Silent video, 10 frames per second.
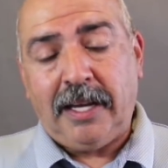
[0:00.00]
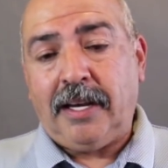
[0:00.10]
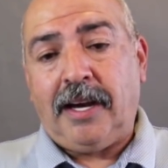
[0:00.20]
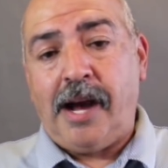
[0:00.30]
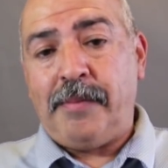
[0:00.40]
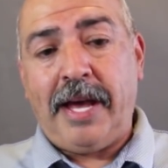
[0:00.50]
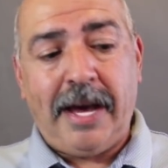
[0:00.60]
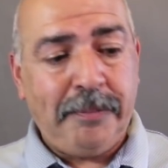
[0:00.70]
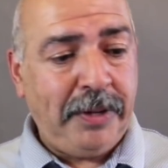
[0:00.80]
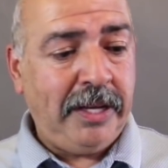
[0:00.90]
I'm
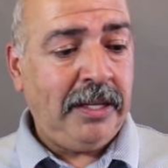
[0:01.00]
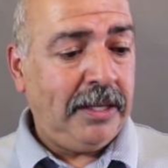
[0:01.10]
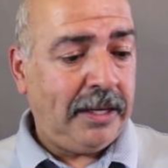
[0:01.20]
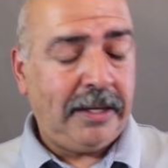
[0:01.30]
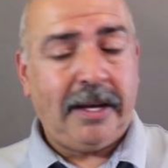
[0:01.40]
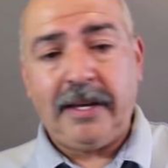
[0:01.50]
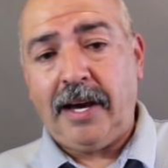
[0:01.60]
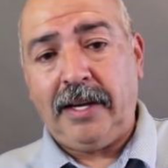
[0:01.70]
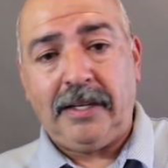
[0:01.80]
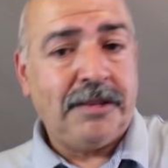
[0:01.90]
happy, and I
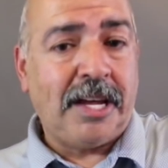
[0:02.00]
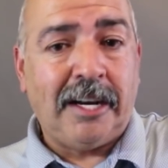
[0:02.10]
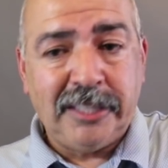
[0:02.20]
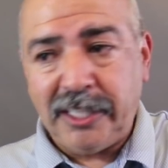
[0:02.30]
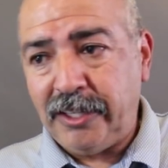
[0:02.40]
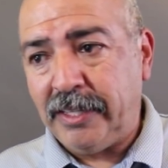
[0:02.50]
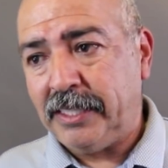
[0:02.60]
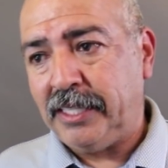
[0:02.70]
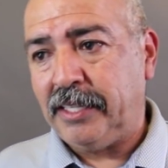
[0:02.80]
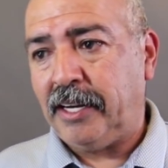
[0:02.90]
got 1,000
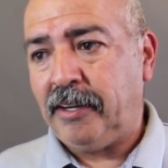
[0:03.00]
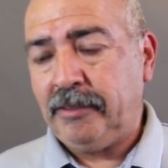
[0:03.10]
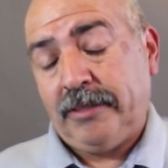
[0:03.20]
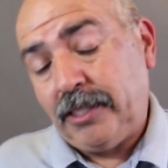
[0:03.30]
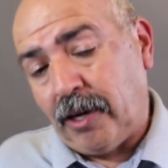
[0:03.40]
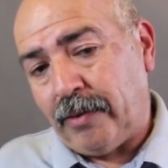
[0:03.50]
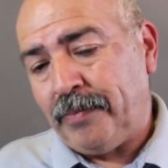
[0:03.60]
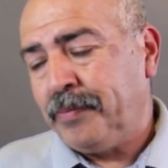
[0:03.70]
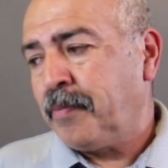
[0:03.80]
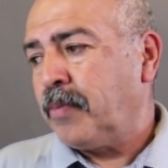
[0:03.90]
units in there. So,
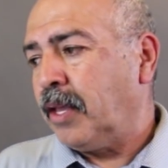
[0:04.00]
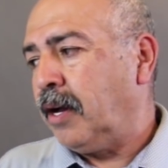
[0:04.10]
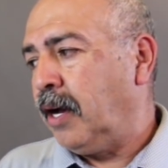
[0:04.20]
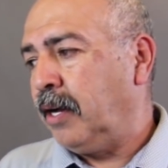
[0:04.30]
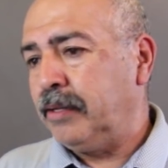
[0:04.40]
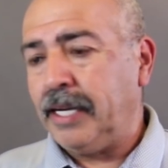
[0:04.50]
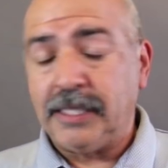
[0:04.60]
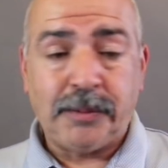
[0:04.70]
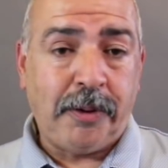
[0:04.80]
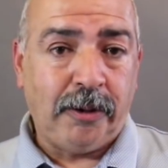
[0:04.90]
as
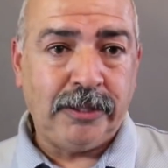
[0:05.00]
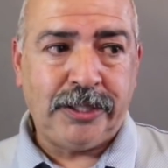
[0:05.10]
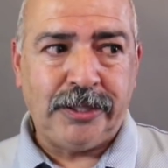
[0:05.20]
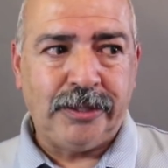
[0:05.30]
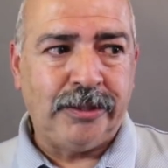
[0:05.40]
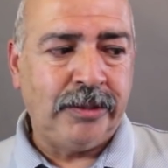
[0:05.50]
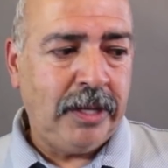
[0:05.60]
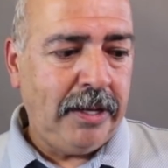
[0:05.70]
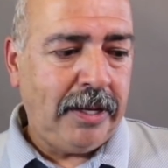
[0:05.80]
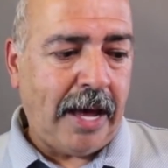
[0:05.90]
opposed to
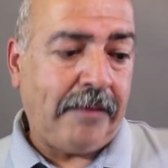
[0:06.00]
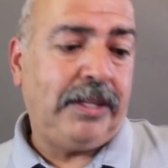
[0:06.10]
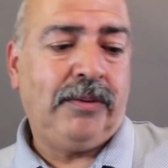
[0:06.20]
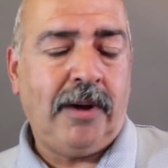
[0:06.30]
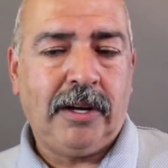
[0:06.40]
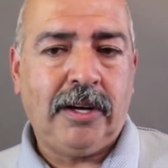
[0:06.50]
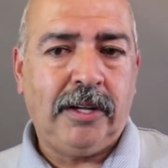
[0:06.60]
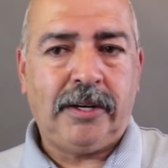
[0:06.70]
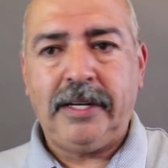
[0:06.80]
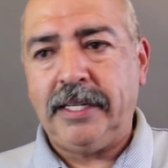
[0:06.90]
having the wrong
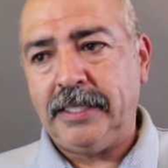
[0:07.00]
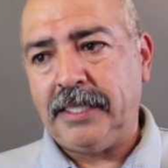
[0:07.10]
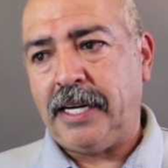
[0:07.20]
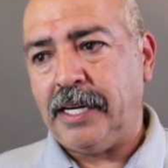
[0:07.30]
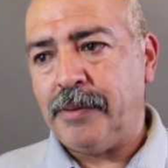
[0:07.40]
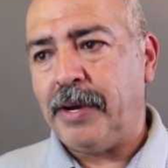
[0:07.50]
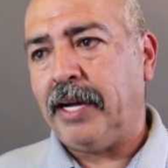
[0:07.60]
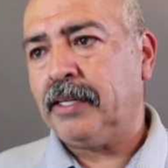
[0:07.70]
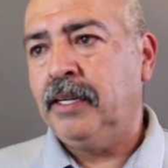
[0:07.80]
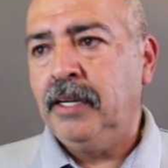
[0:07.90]
color and then sending it back.